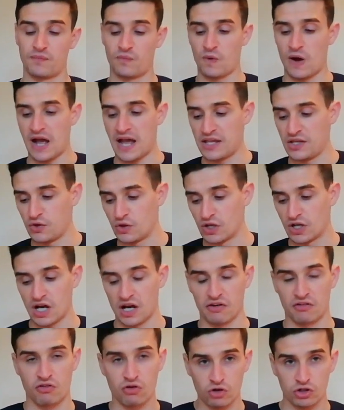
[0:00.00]
where you can
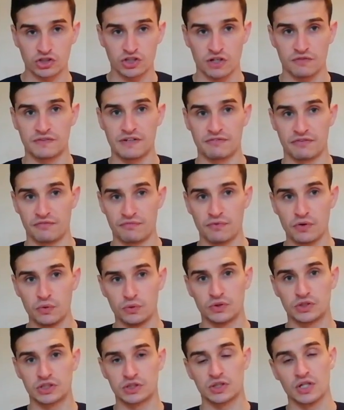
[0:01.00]
kind of cross off different
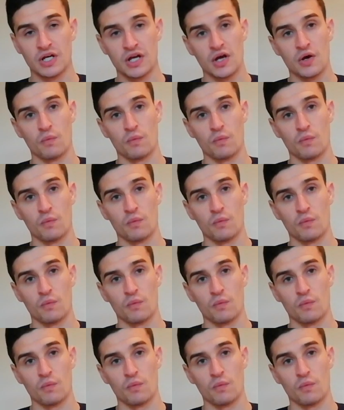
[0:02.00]
routes